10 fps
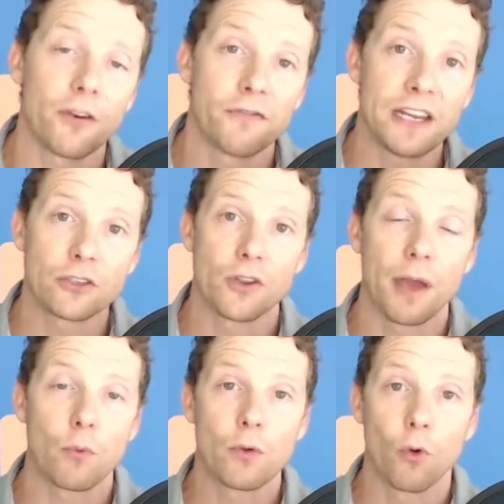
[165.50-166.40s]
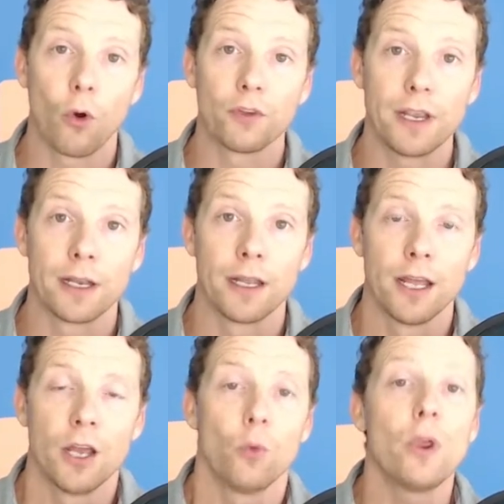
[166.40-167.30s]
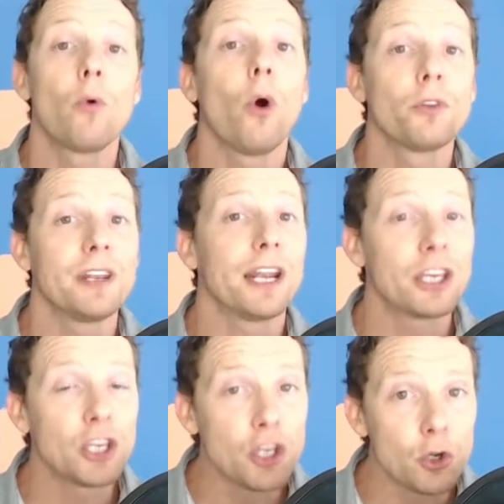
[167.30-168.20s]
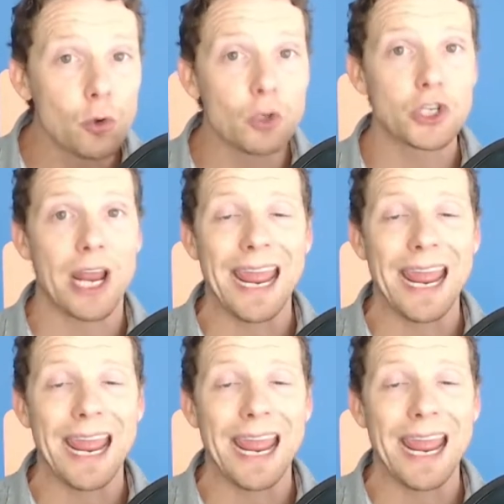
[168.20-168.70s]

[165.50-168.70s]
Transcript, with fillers: feature that we rolled in? We rolled in a huge